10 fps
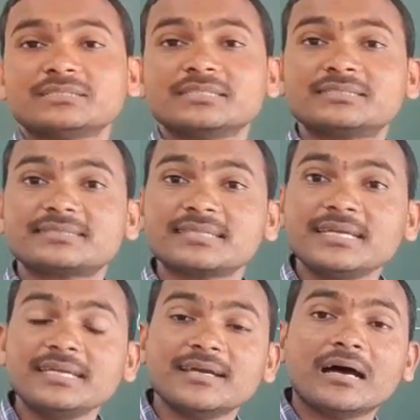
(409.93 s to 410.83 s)
These
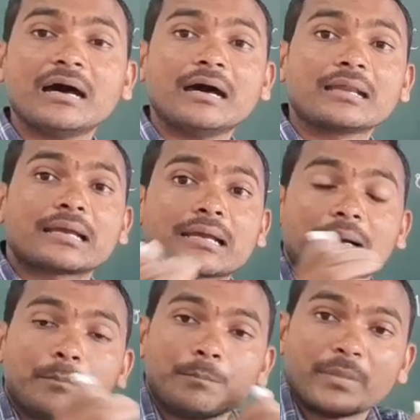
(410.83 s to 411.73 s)
three are
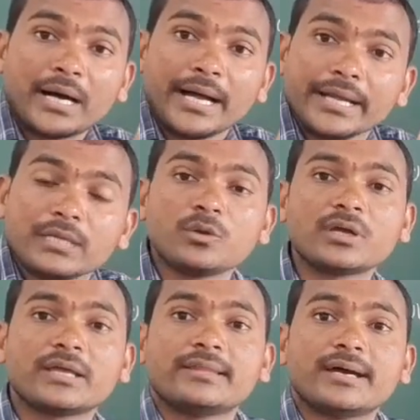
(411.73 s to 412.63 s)
combined
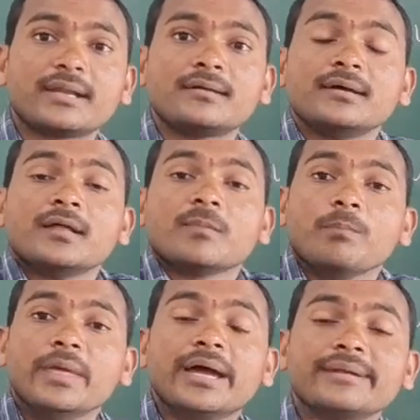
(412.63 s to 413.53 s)
together,
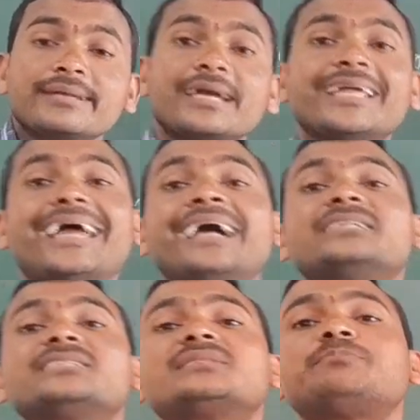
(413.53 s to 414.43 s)
then can
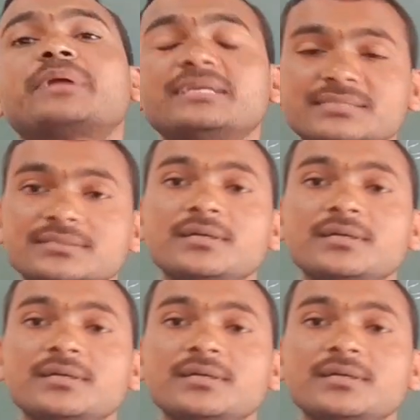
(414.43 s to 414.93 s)
express.